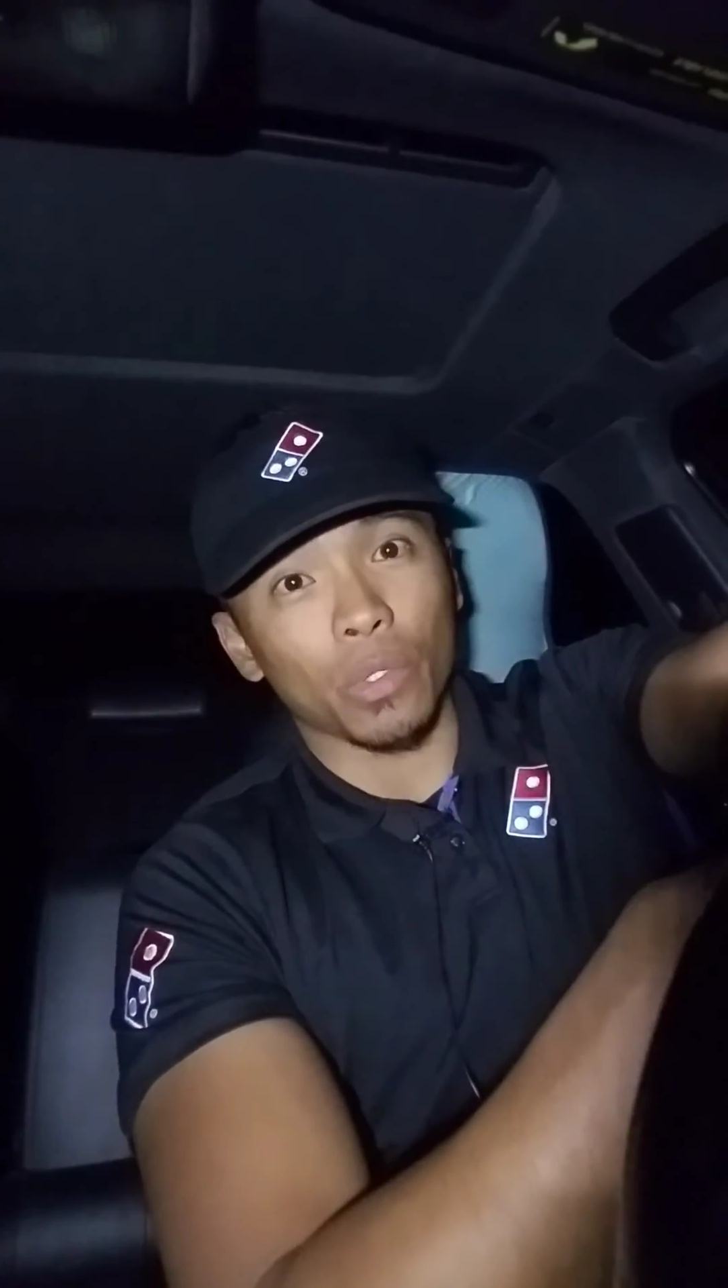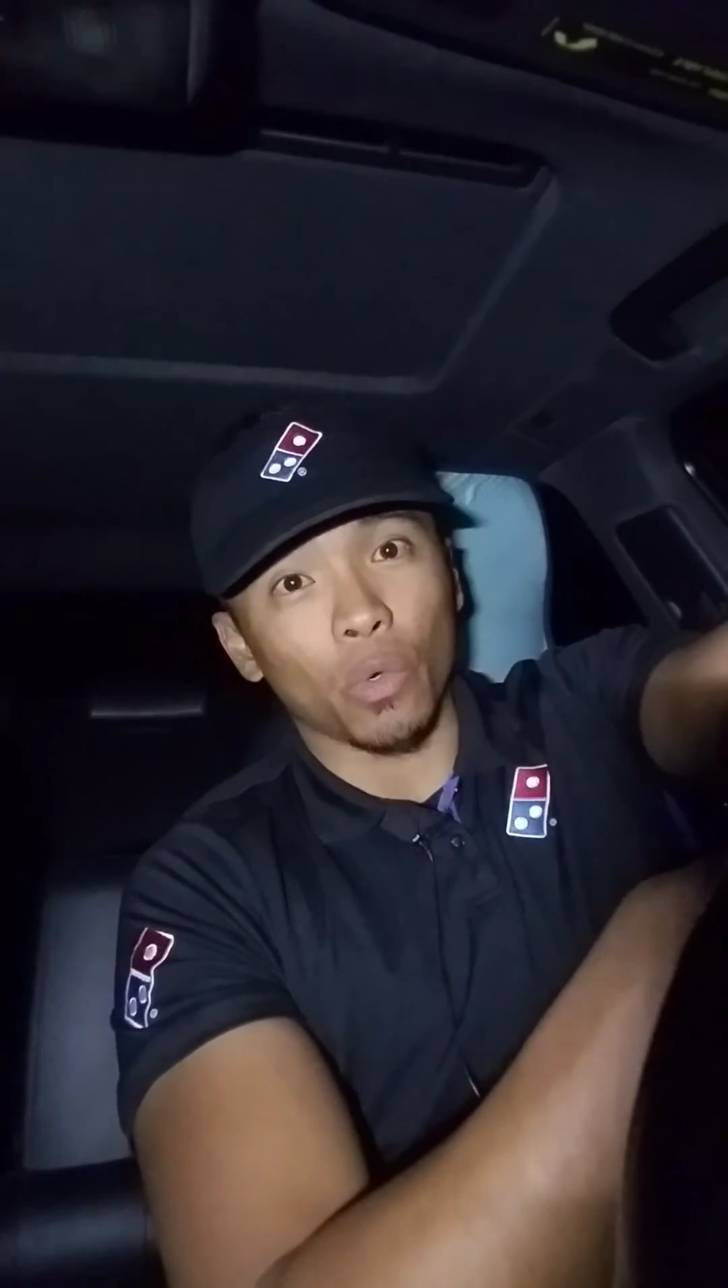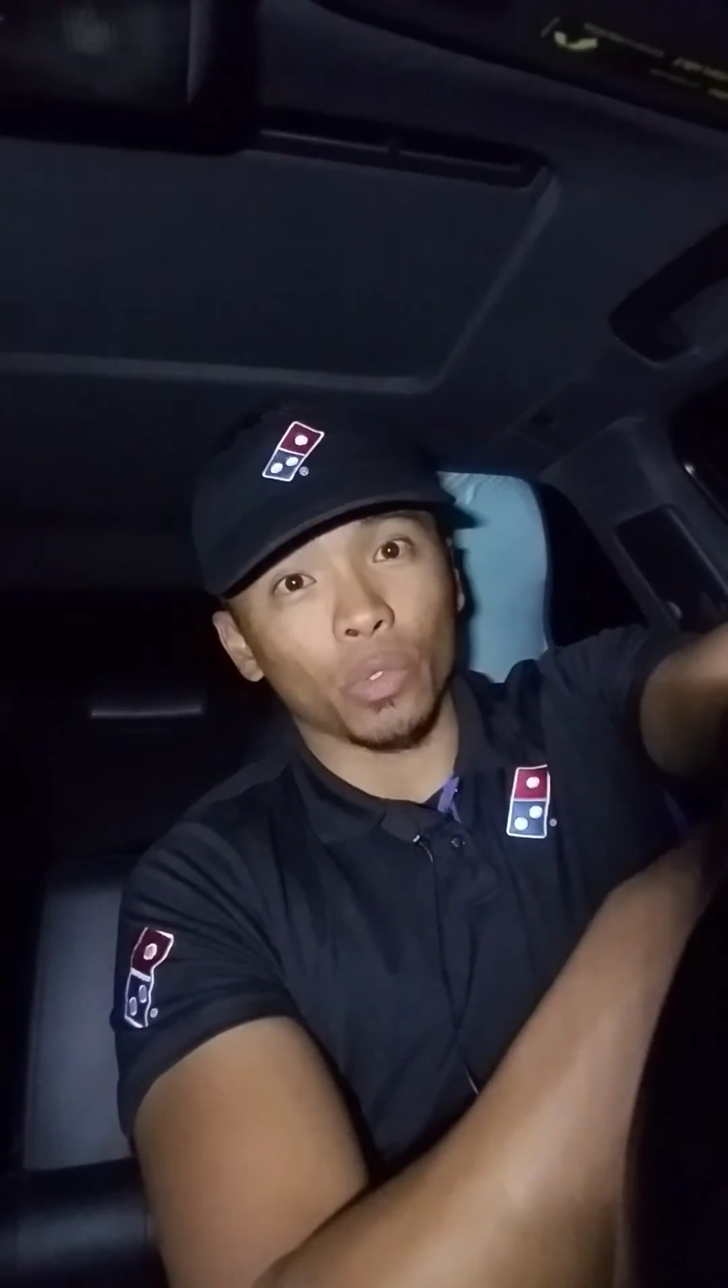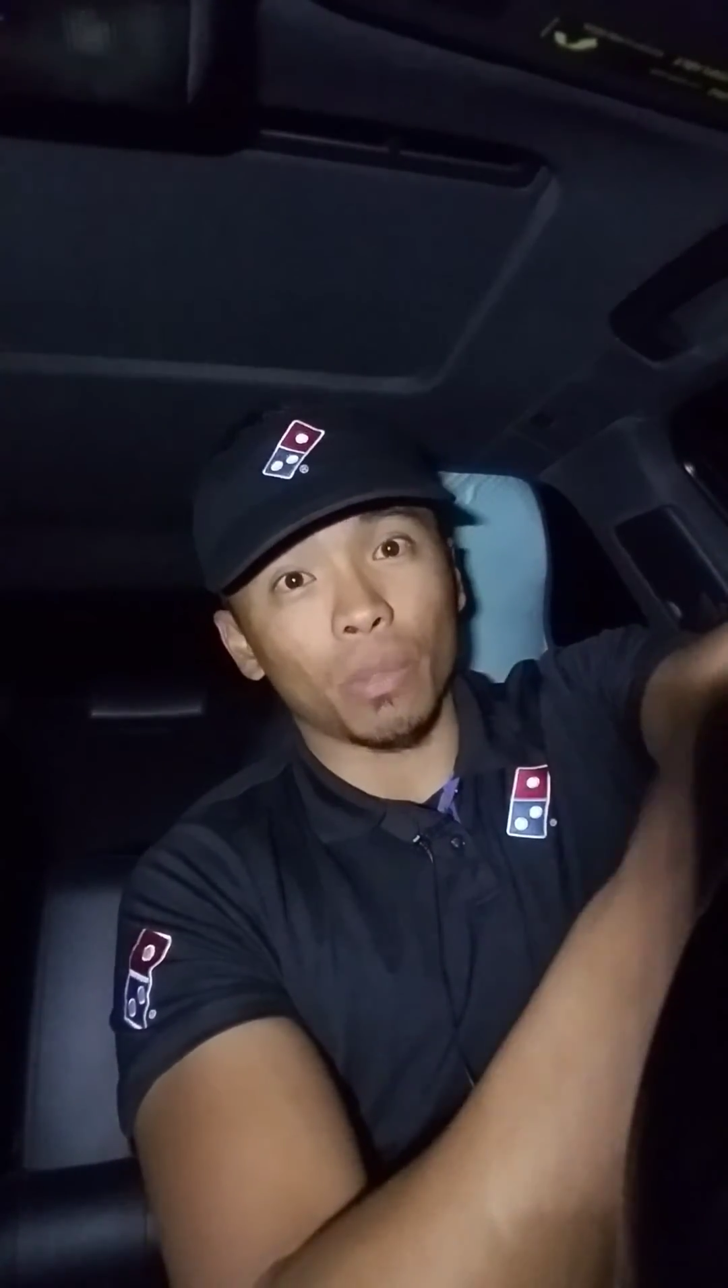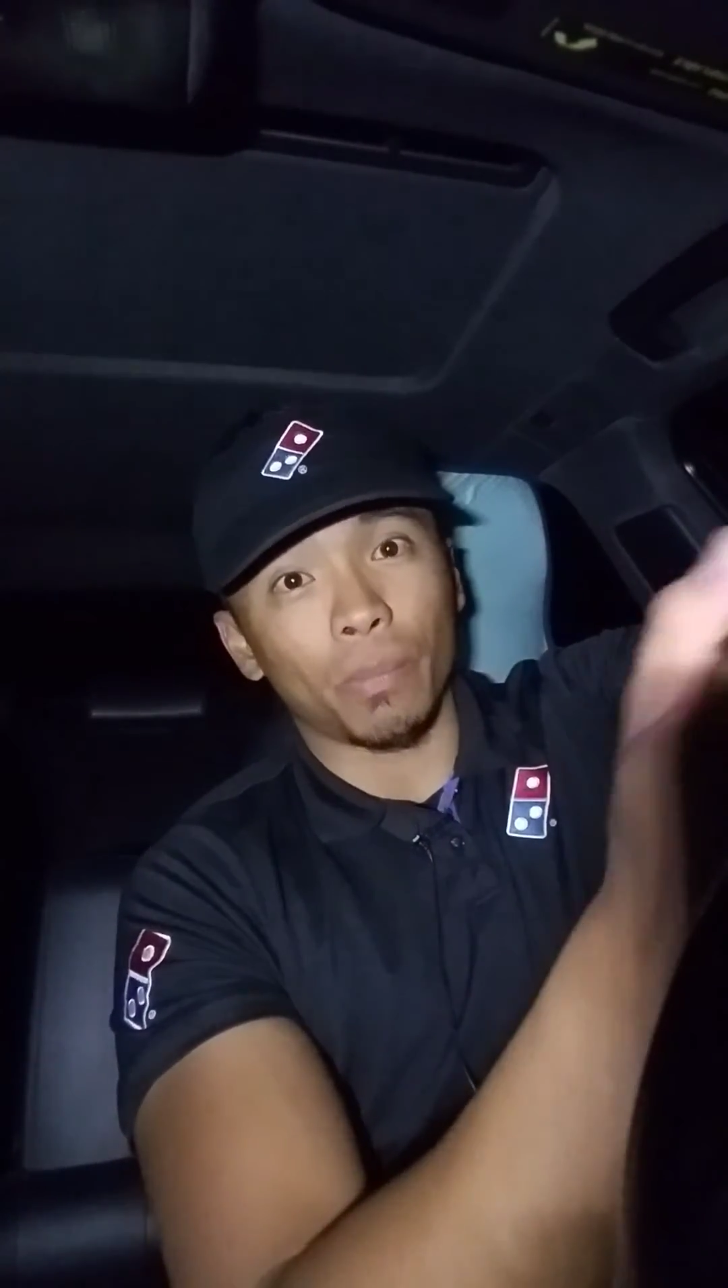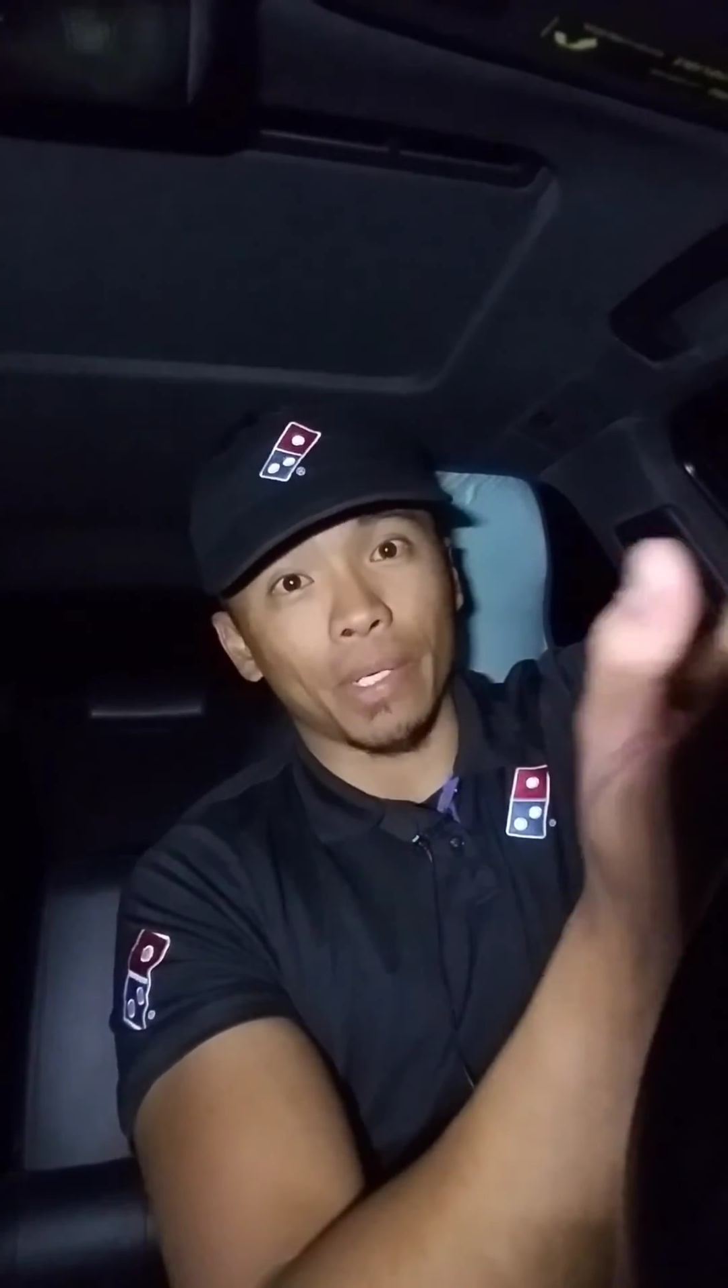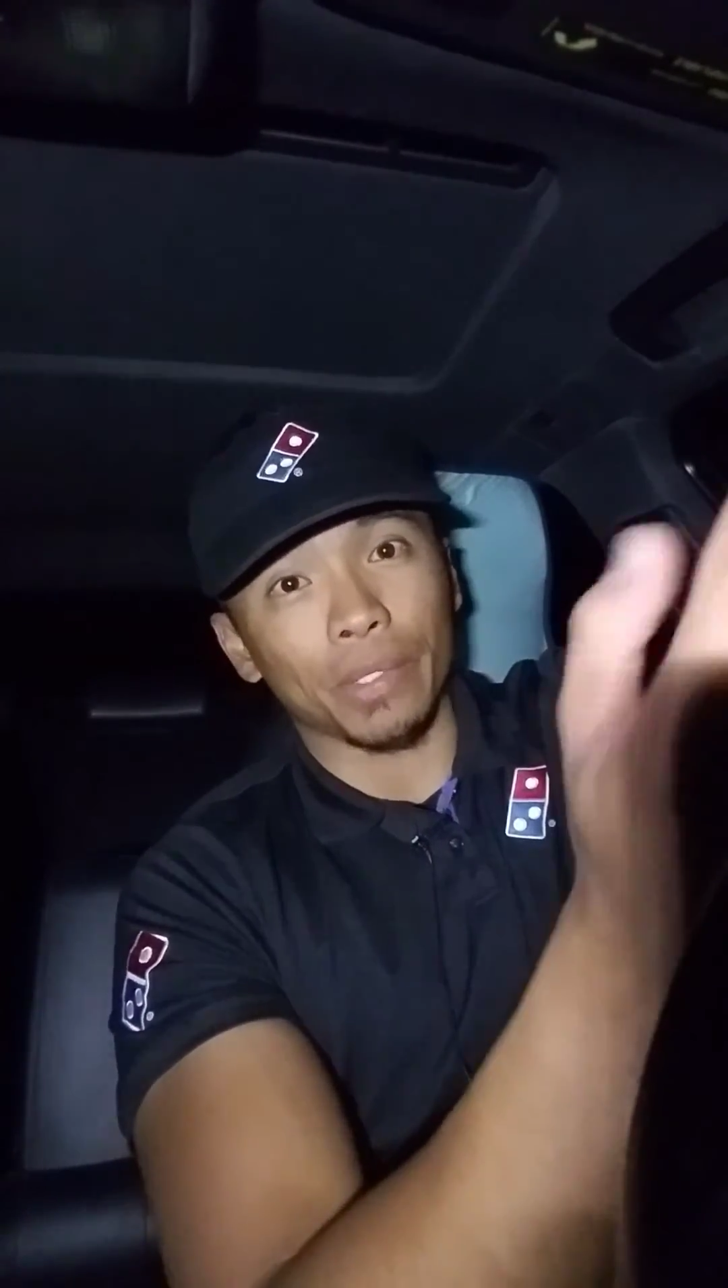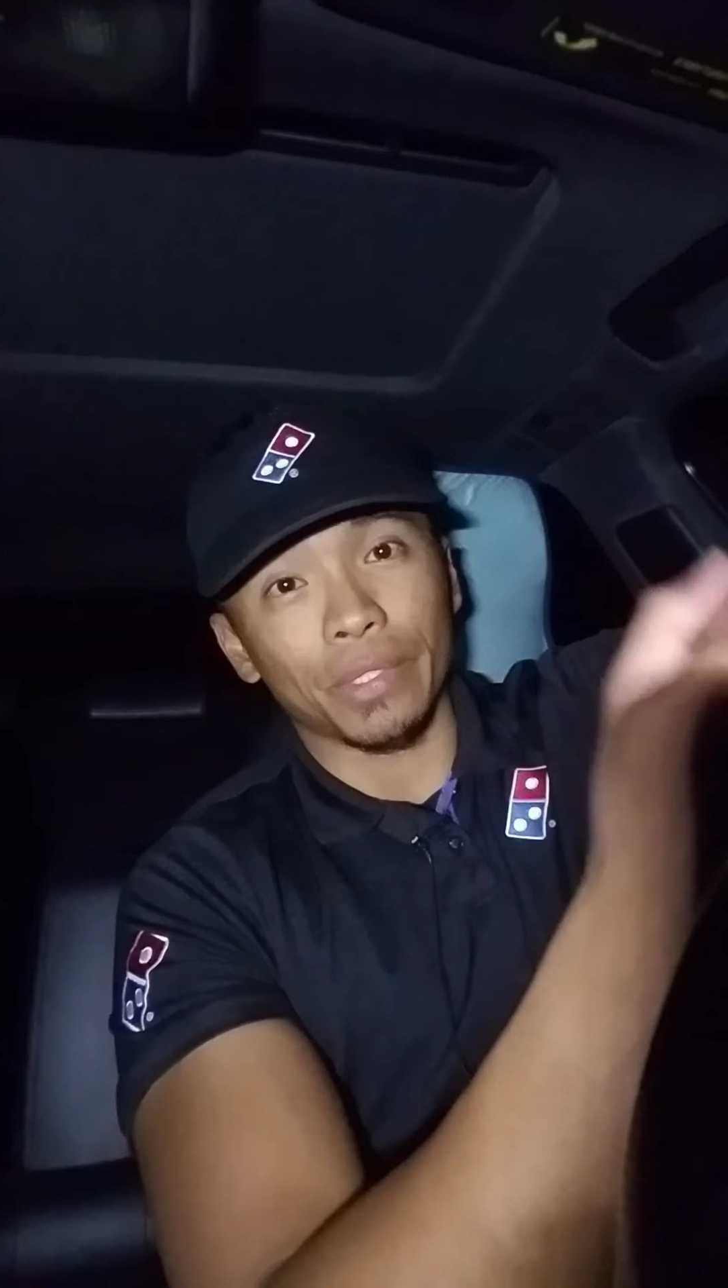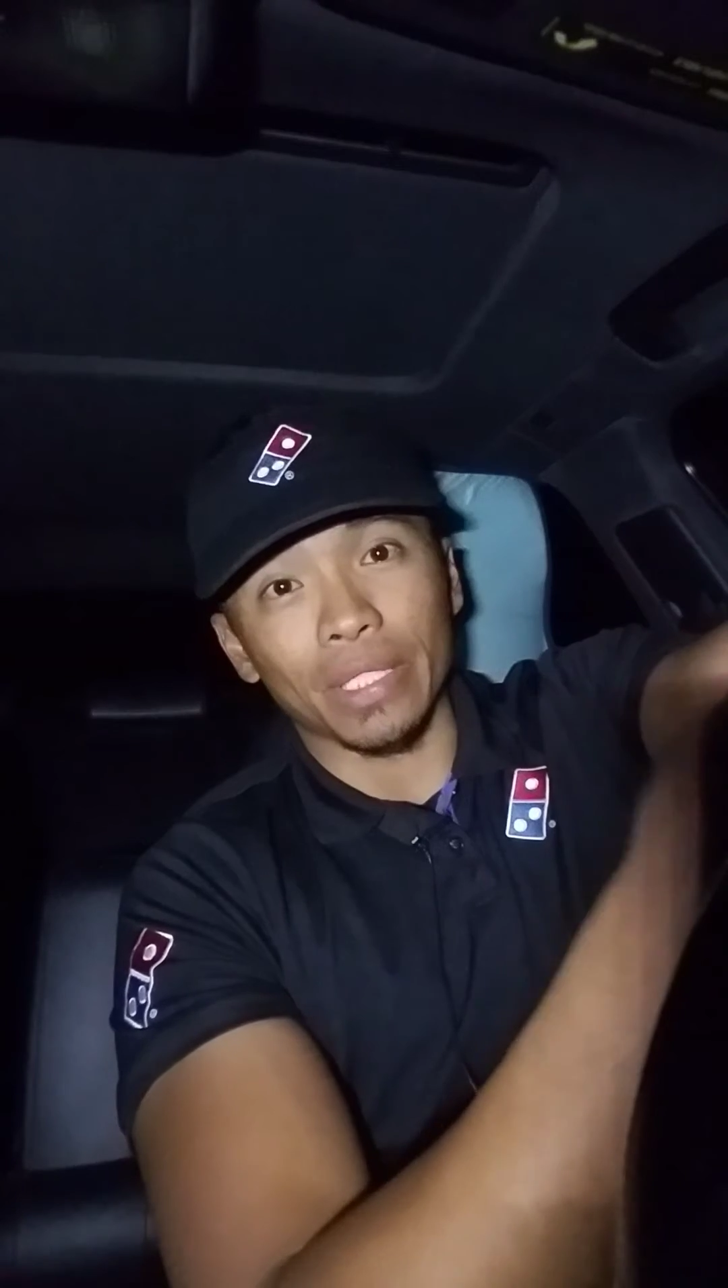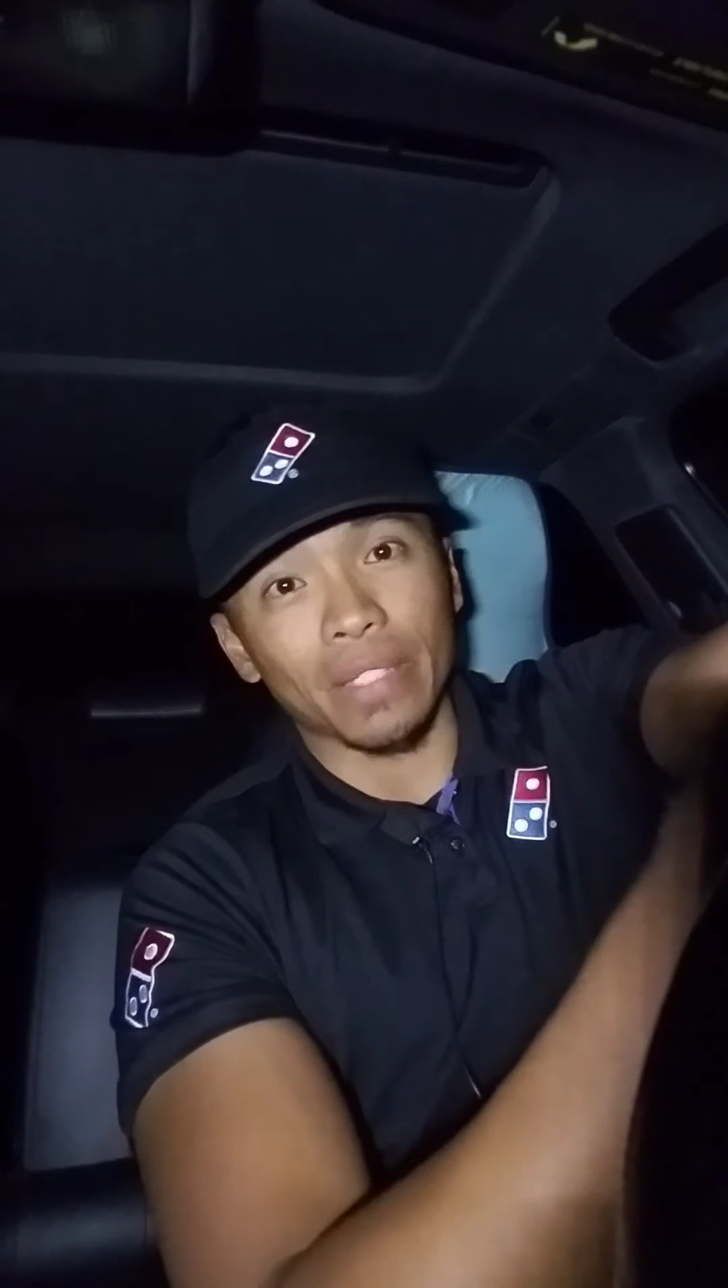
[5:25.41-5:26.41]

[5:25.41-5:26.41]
the order prior to